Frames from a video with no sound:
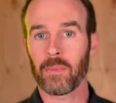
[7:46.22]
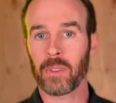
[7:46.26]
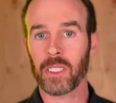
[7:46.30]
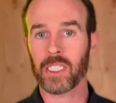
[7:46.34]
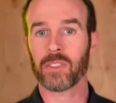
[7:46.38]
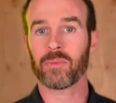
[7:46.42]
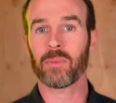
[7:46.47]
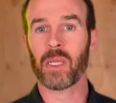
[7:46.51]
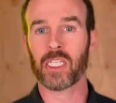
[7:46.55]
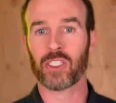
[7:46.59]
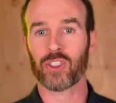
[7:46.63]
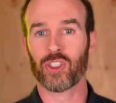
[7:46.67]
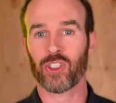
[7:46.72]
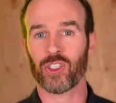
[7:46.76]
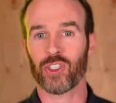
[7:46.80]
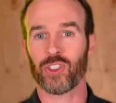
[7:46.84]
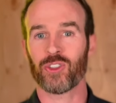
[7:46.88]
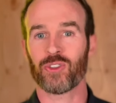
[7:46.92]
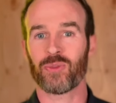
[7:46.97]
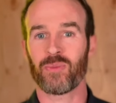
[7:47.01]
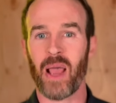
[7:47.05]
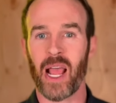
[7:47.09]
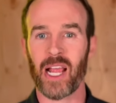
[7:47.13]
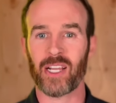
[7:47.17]
please make sure you
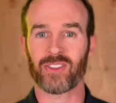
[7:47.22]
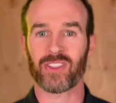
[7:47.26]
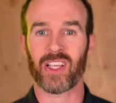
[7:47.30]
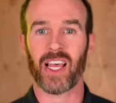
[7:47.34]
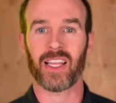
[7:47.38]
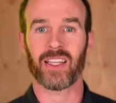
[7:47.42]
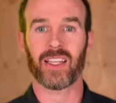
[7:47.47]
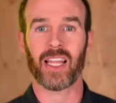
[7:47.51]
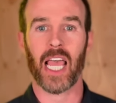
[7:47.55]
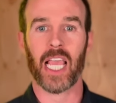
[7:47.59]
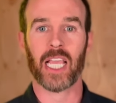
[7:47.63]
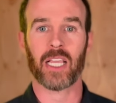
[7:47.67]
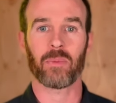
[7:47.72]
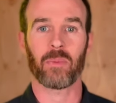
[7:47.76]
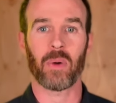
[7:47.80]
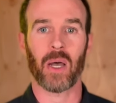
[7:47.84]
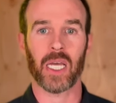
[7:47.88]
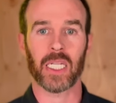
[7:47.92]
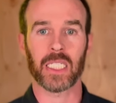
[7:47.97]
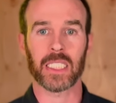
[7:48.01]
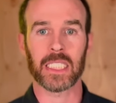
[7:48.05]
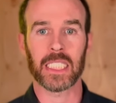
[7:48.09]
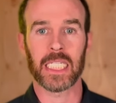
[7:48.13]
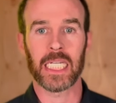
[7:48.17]
smash that like
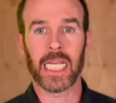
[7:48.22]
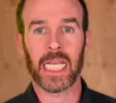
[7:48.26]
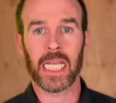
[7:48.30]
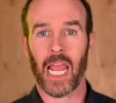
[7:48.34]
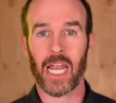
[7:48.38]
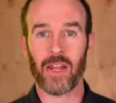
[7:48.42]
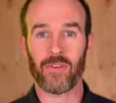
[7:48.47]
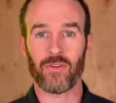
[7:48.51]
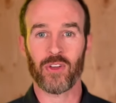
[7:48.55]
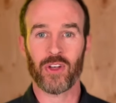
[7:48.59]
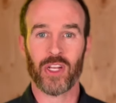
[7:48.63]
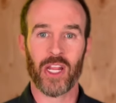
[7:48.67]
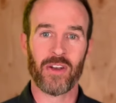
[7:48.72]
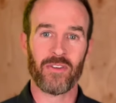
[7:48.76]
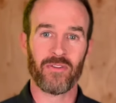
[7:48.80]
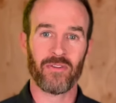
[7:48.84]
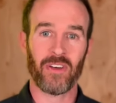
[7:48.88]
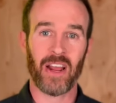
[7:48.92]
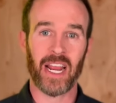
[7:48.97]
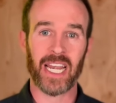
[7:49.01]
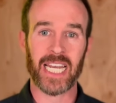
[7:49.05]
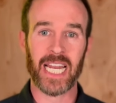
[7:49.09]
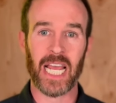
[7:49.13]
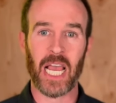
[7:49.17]
button. And if you didn't
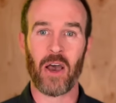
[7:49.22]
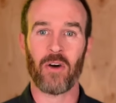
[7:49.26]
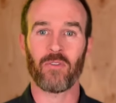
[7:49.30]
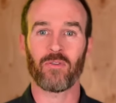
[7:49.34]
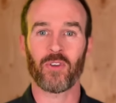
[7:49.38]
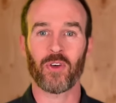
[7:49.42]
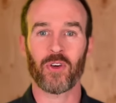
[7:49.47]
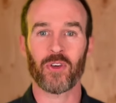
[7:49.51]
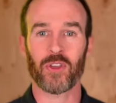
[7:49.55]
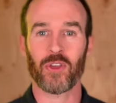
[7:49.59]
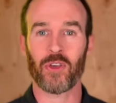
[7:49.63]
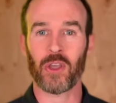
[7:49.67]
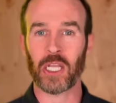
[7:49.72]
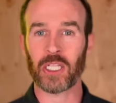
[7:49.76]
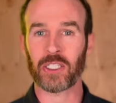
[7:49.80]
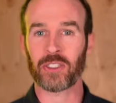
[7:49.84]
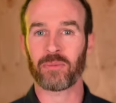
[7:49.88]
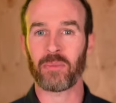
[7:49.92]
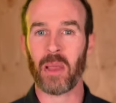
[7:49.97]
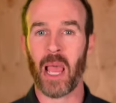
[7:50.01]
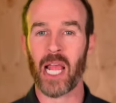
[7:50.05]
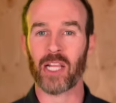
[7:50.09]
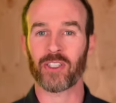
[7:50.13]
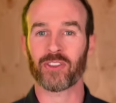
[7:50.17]
find it helpful, you can
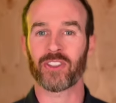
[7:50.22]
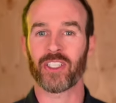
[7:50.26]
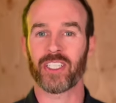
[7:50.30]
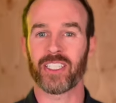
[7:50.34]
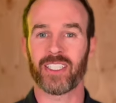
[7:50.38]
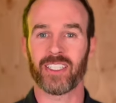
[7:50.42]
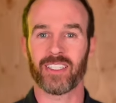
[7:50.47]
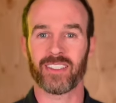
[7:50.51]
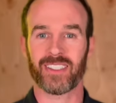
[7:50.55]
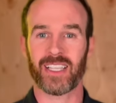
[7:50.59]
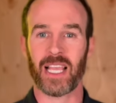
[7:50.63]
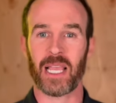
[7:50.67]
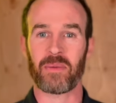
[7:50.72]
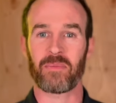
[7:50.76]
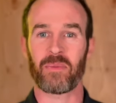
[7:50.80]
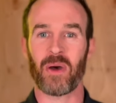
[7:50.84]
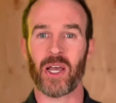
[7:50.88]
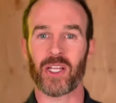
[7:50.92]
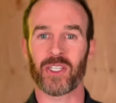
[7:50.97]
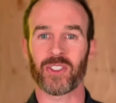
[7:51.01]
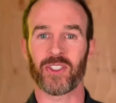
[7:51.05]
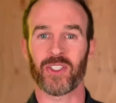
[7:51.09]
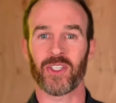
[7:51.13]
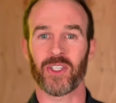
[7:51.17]
smash the dislike
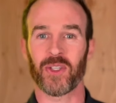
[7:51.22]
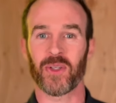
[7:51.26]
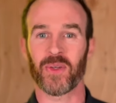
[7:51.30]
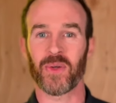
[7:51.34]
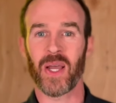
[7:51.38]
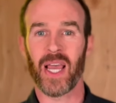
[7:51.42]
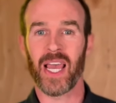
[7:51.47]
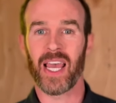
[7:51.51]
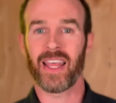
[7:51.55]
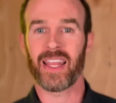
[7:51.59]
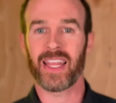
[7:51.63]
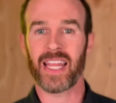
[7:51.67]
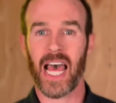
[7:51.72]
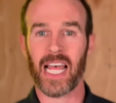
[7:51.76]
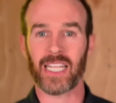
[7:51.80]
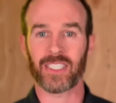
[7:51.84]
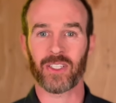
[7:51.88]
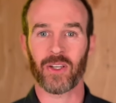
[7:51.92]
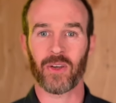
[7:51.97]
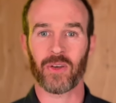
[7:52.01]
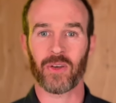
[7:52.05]
button too. That's